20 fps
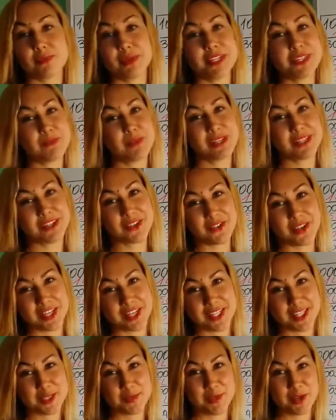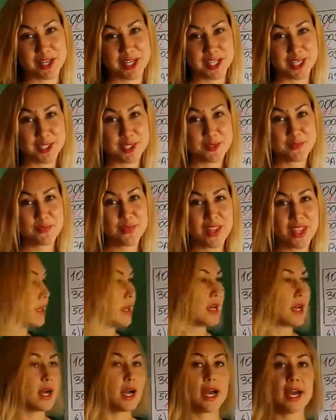for me, it's been a great experience.
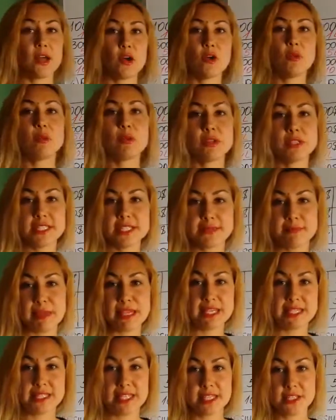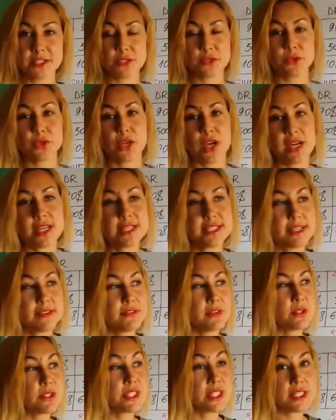I hope all this makes sense to you guys.
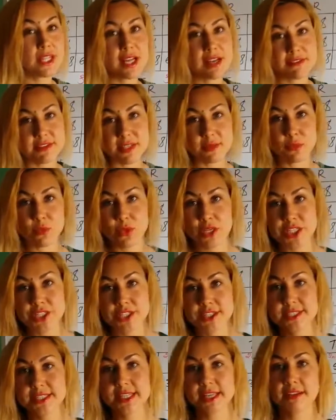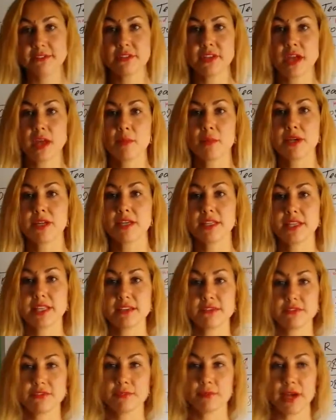If you still have some questions left, I'm gonna
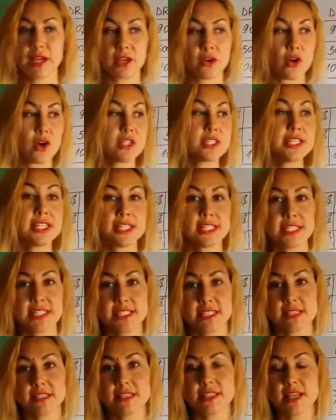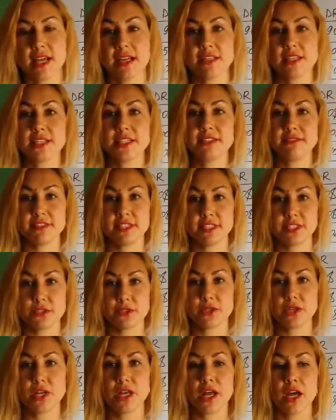leave my contact details under the
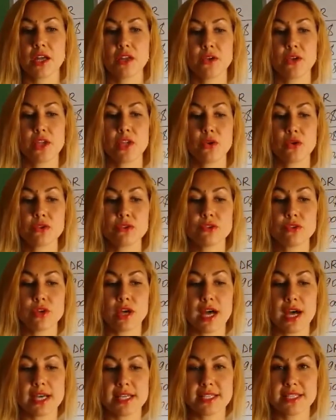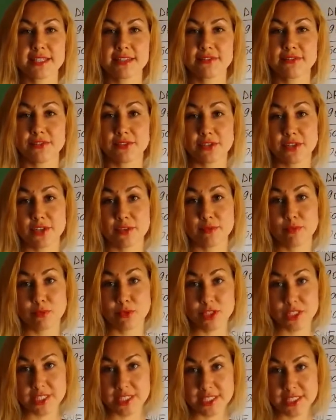video. You can also ask for
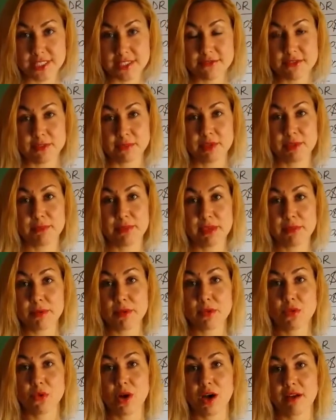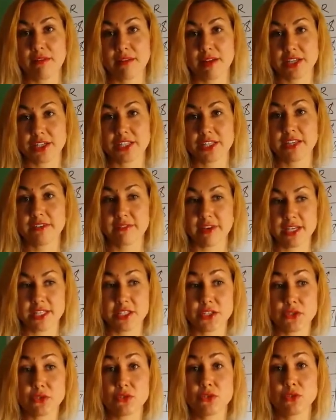more details from the people who have actually
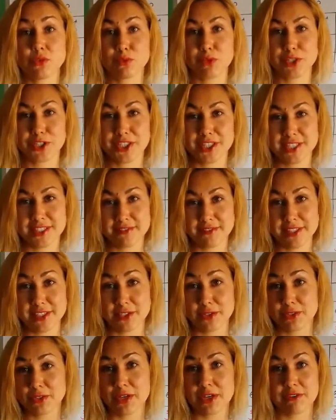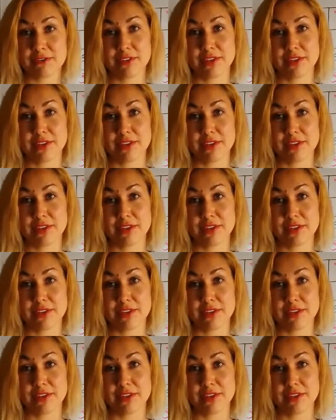invited you to watch this video.